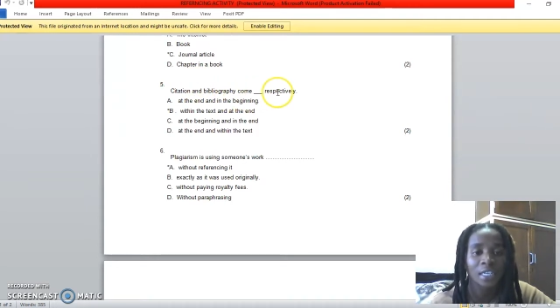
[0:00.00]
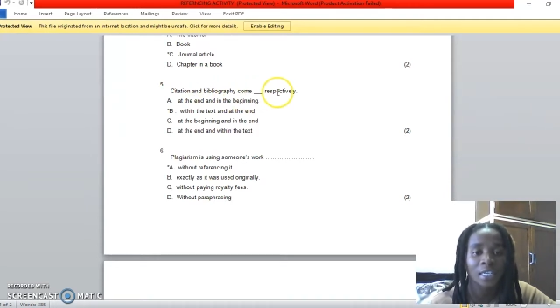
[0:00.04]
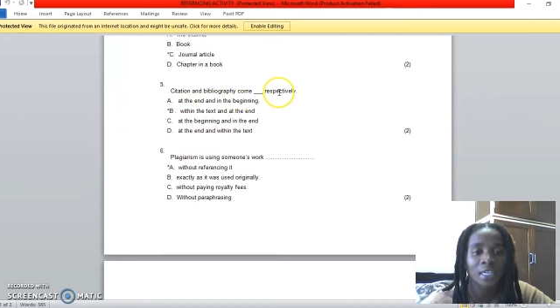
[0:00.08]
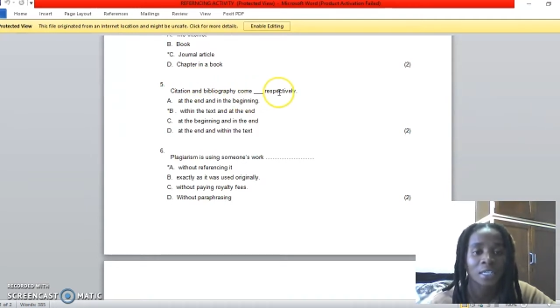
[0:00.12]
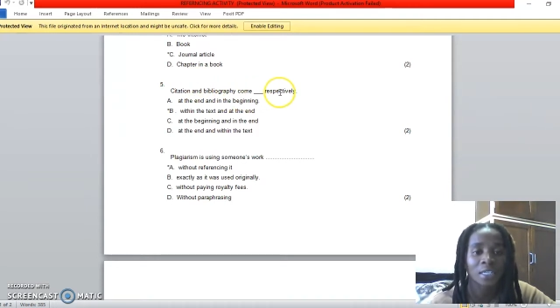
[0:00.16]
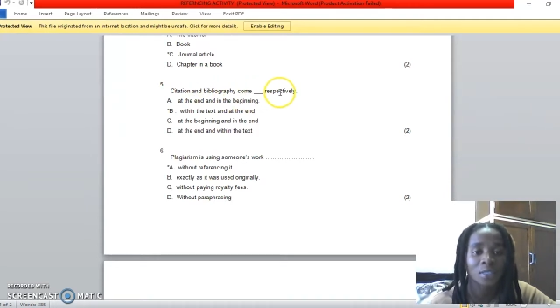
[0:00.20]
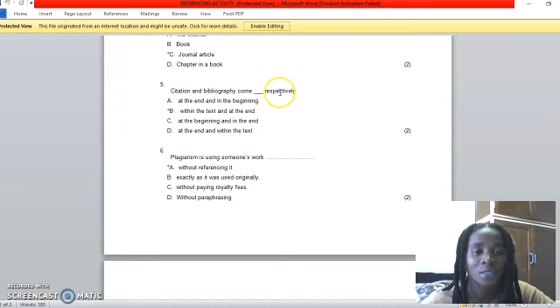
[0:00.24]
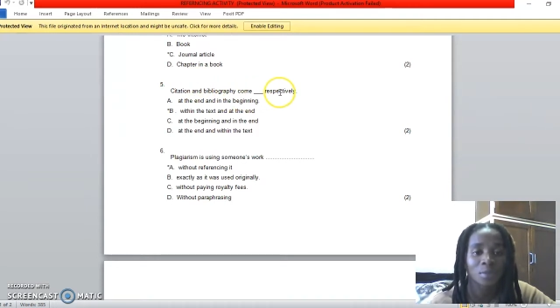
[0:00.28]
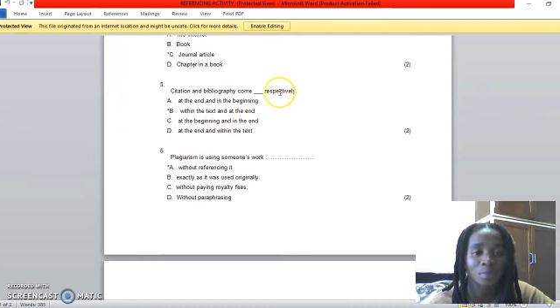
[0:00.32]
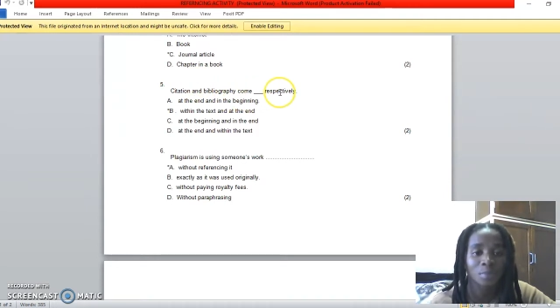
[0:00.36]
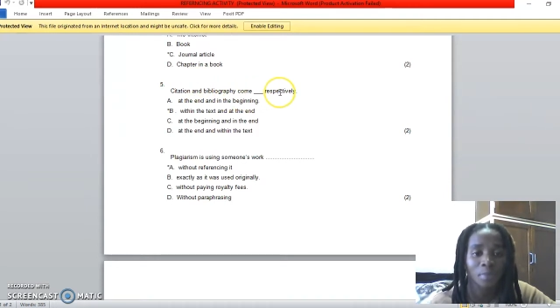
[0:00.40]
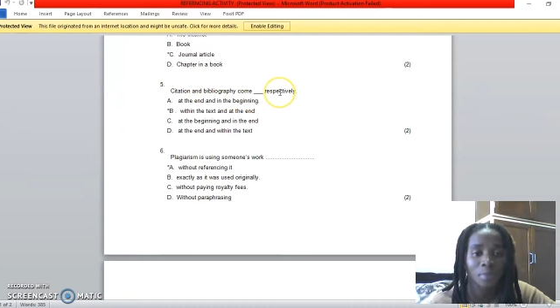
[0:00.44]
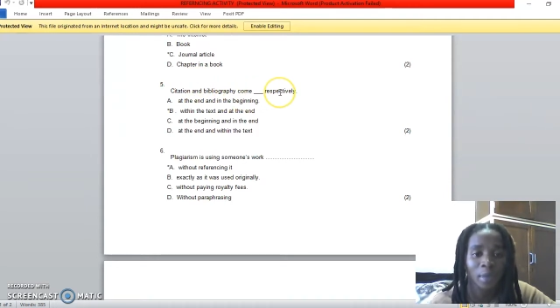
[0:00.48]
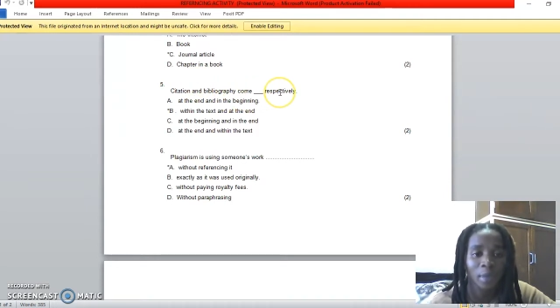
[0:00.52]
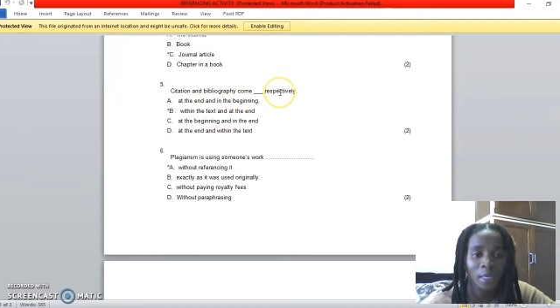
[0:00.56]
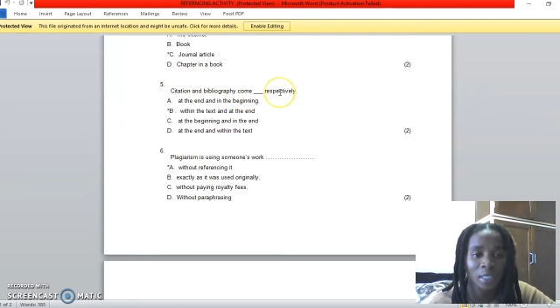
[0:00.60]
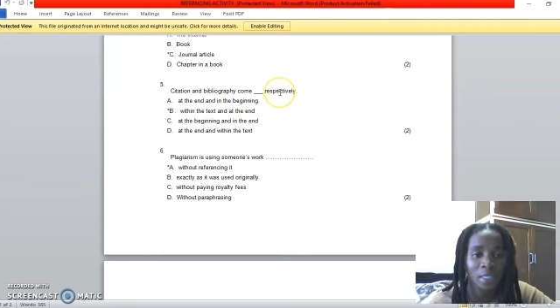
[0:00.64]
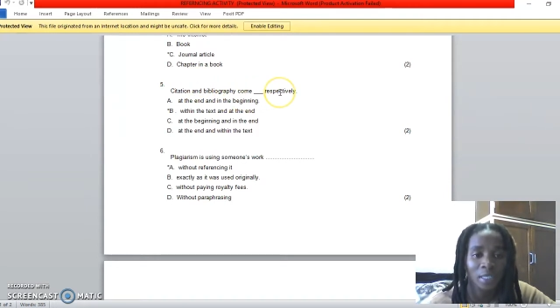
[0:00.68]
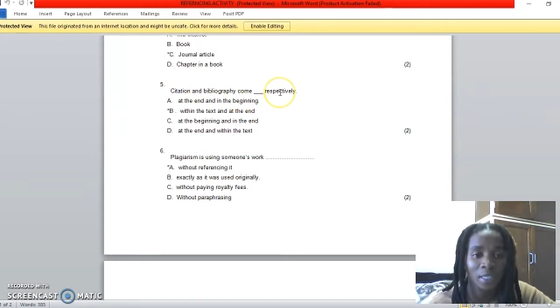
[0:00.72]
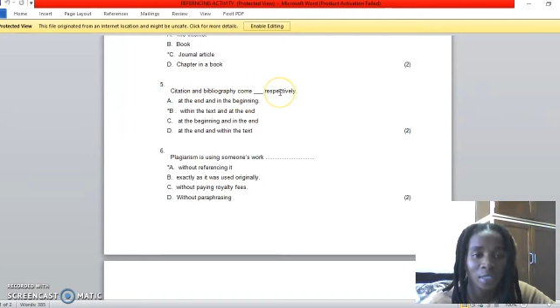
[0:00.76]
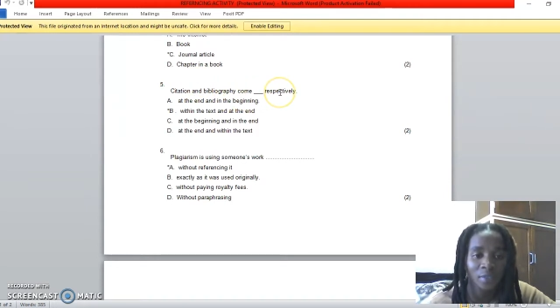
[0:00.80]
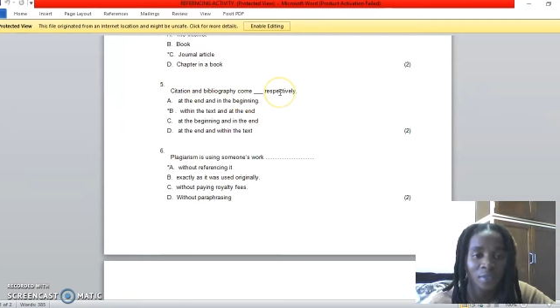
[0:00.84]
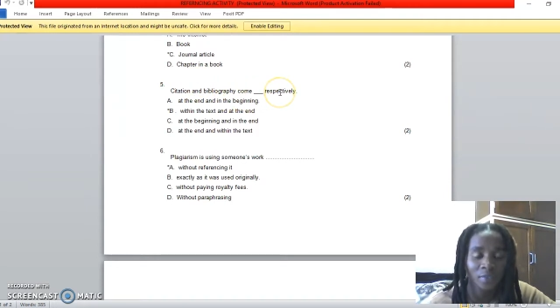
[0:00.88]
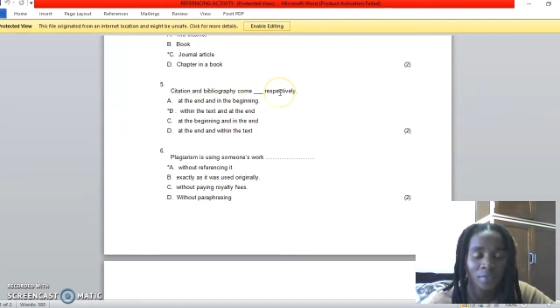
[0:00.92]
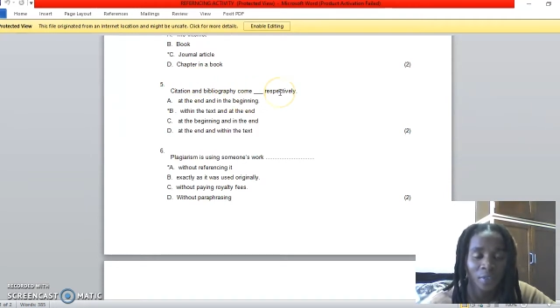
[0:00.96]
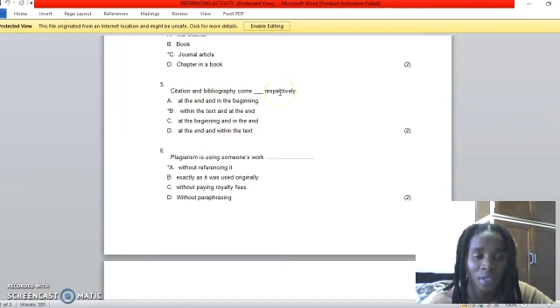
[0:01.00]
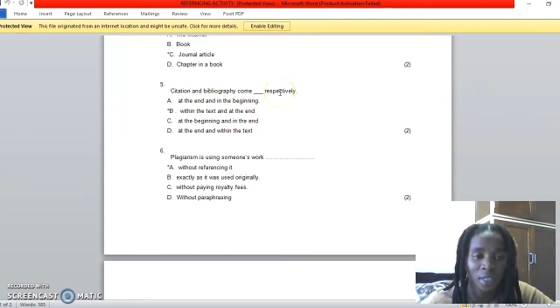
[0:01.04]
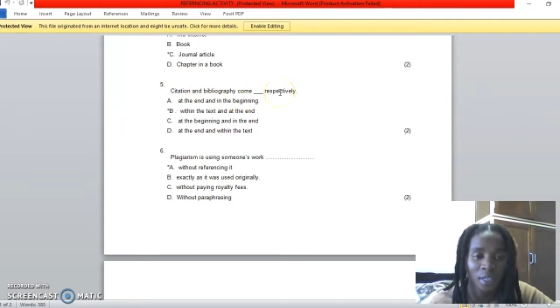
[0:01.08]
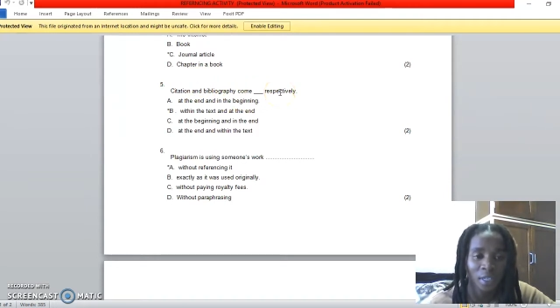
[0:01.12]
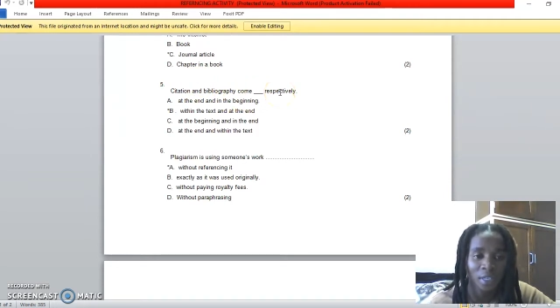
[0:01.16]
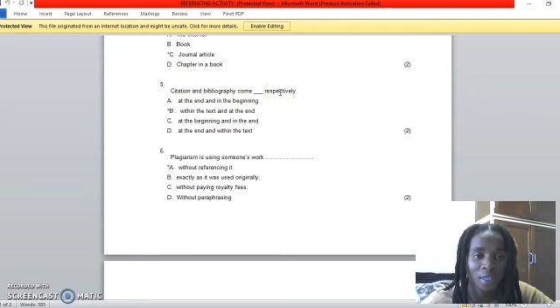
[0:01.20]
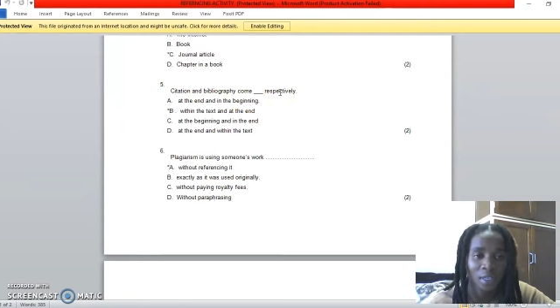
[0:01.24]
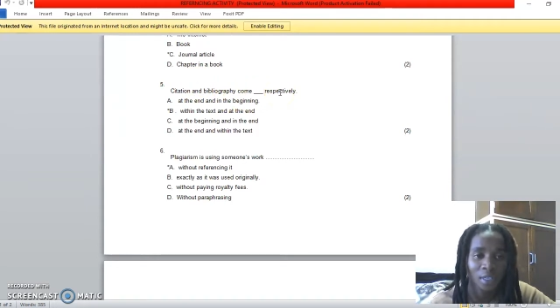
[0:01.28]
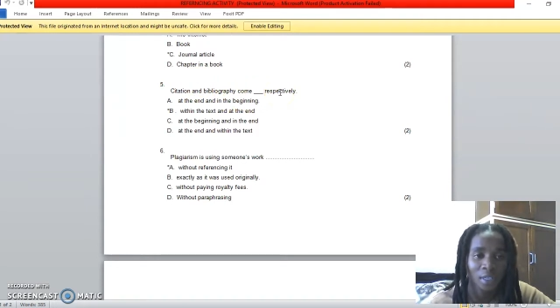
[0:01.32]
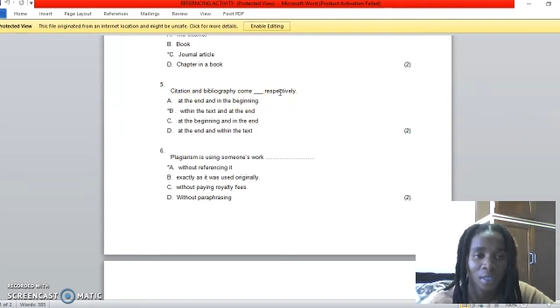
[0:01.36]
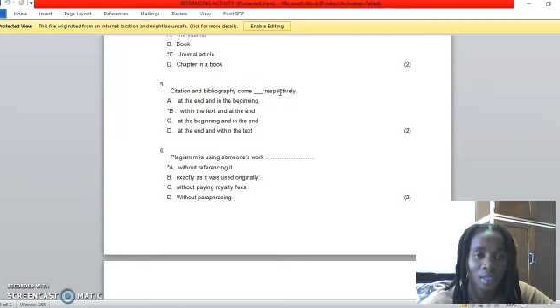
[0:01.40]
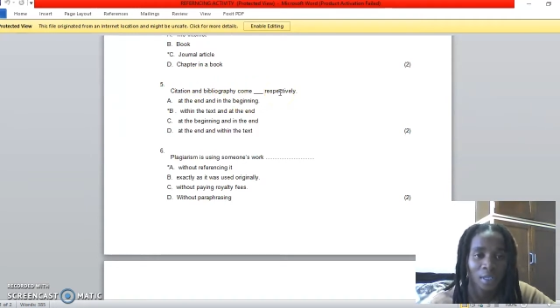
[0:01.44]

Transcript: respectively.